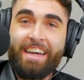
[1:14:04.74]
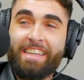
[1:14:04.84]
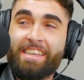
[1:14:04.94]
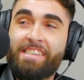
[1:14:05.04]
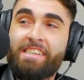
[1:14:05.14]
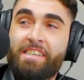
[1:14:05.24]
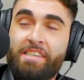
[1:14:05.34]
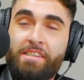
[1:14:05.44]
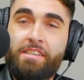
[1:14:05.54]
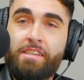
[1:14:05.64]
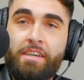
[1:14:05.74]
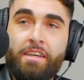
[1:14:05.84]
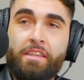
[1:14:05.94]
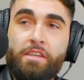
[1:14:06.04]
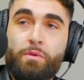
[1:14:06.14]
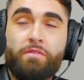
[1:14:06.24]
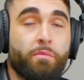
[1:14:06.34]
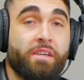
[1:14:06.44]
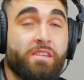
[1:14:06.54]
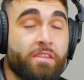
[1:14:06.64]
like this is this went
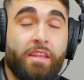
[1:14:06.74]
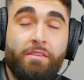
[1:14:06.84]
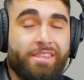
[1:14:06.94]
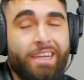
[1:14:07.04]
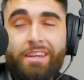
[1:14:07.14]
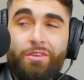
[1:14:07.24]
from being something that was kind